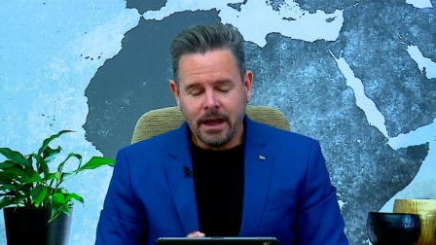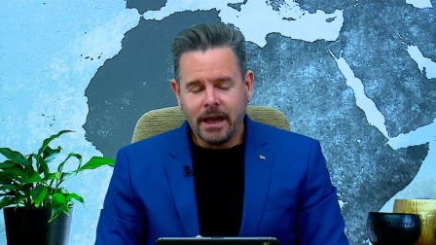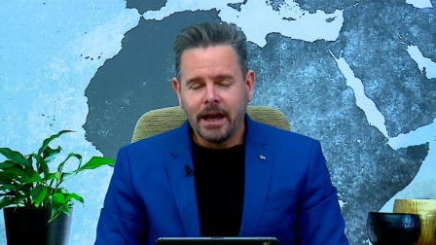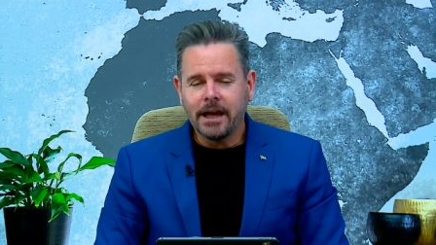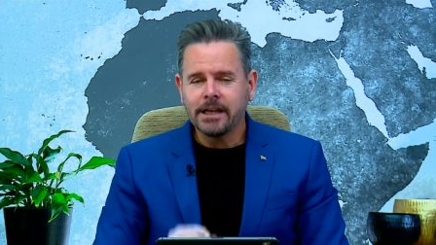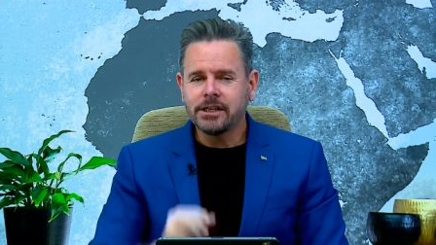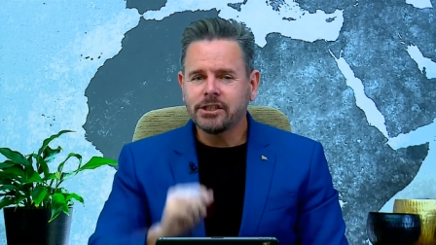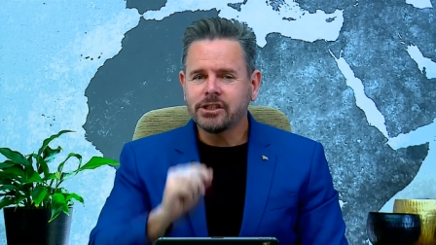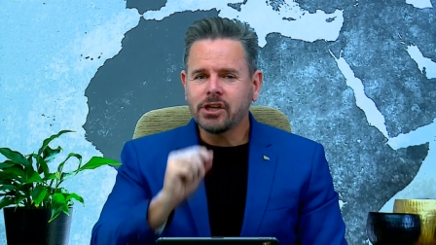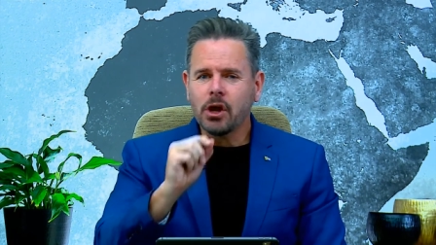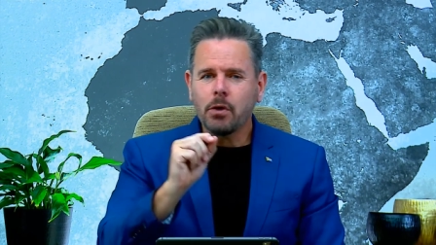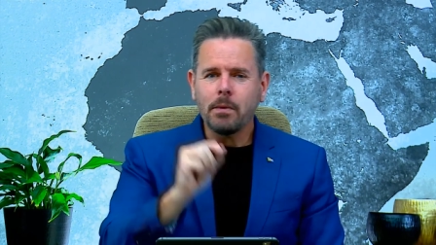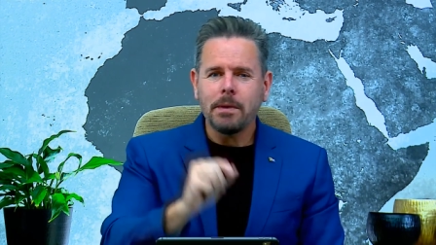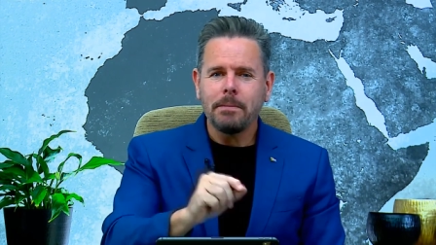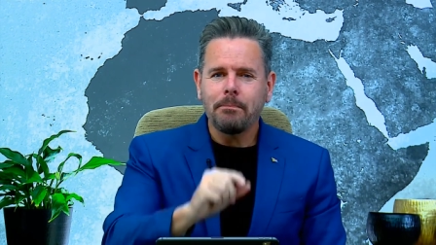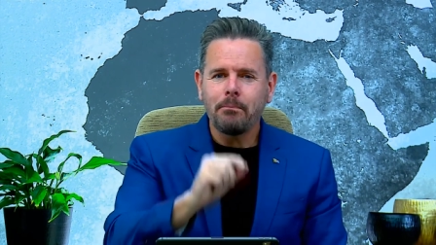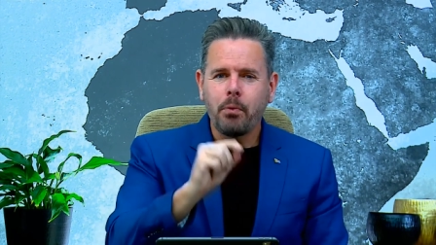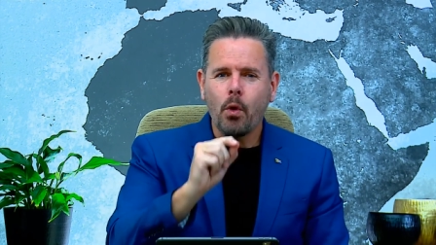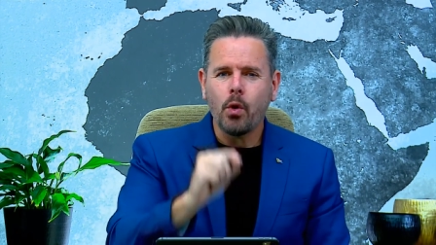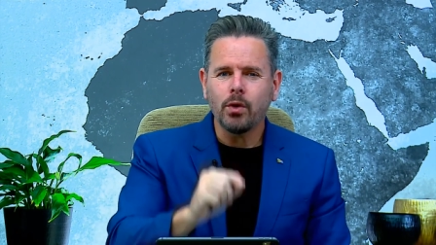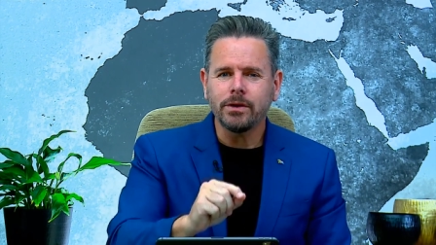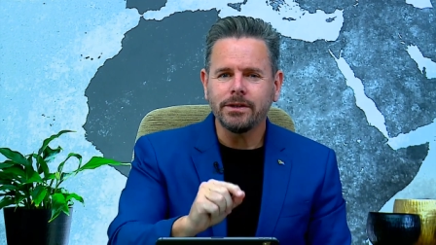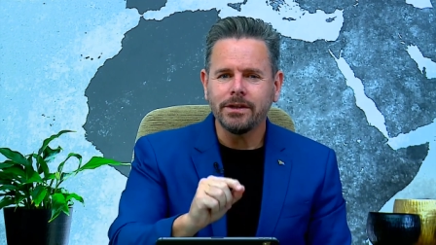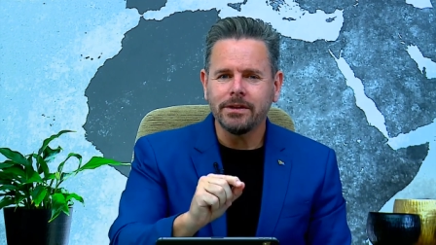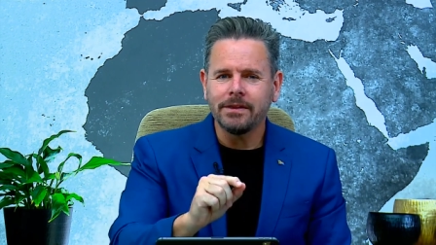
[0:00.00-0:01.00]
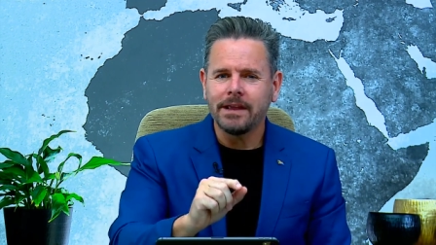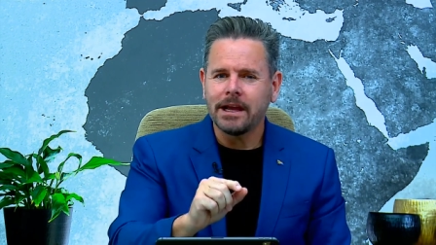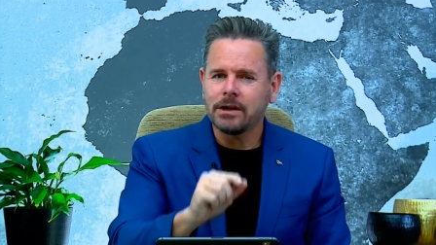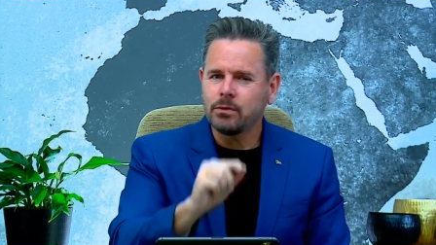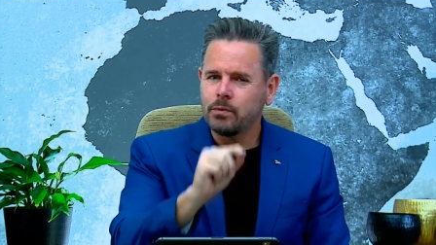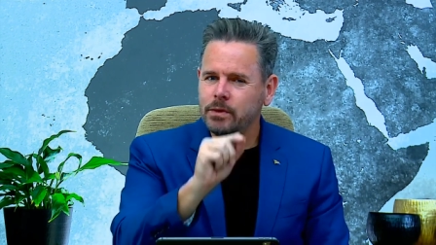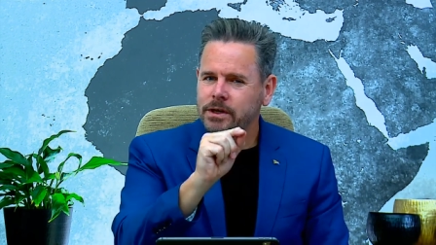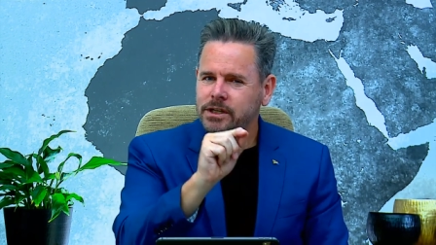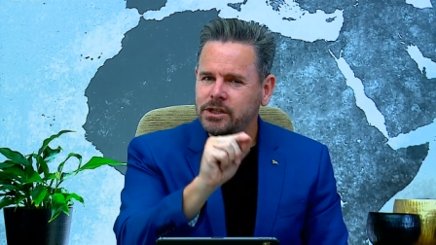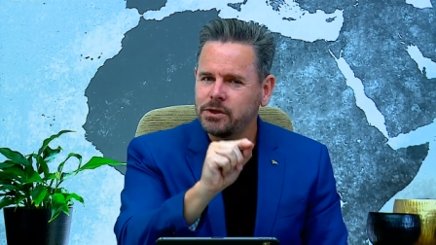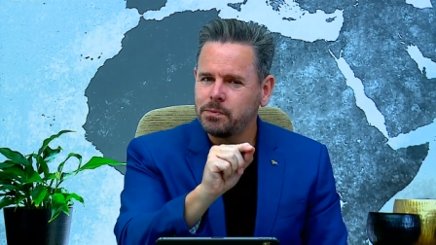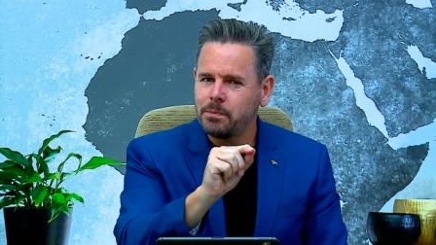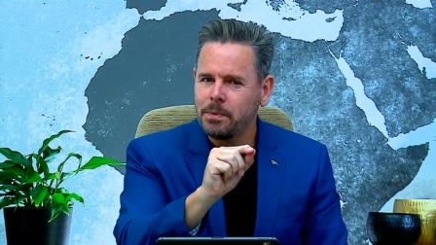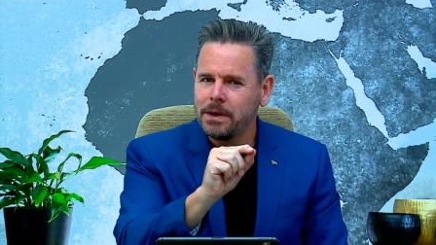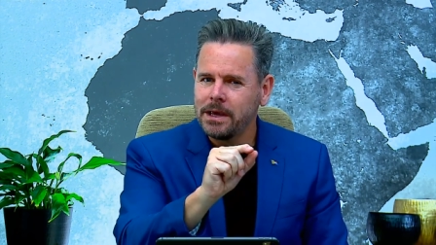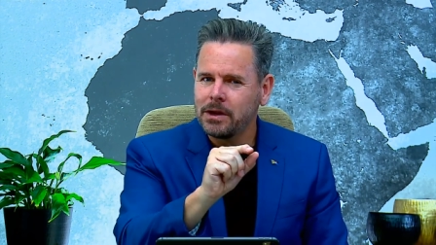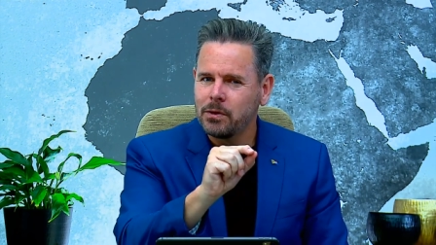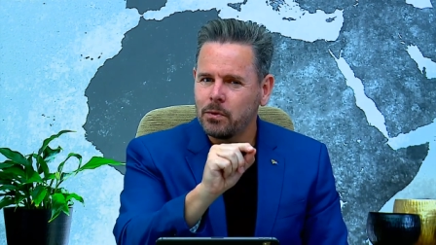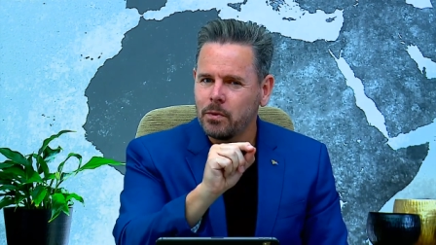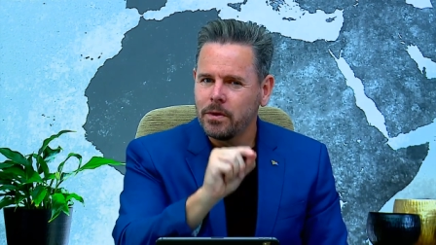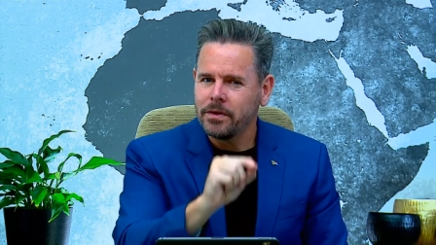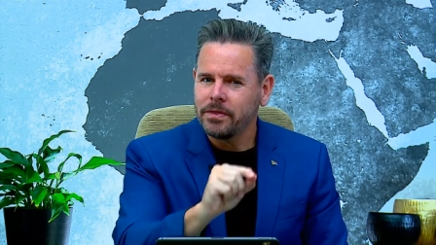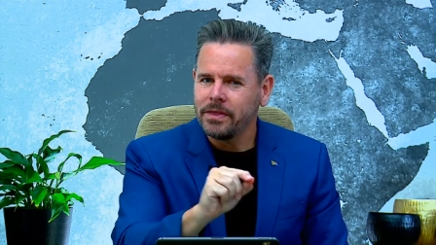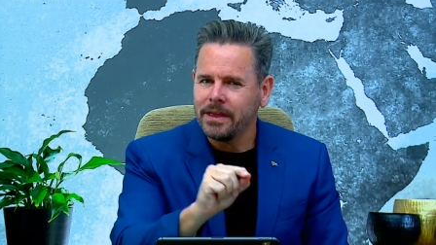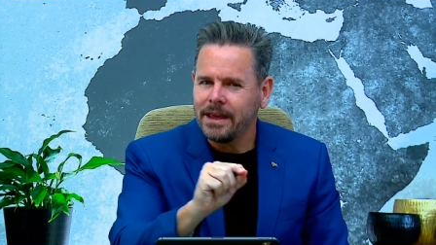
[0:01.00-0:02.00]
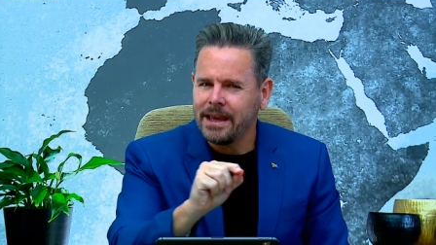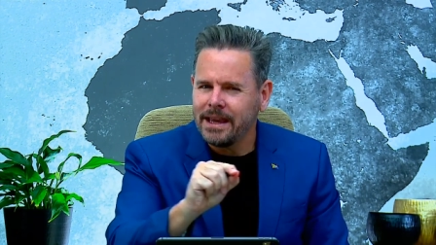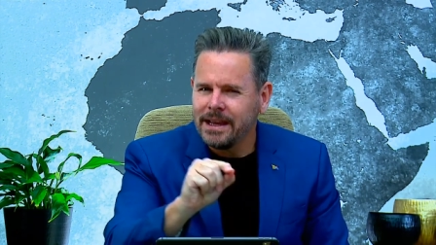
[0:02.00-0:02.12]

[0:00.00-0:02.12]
It's so important that we speak with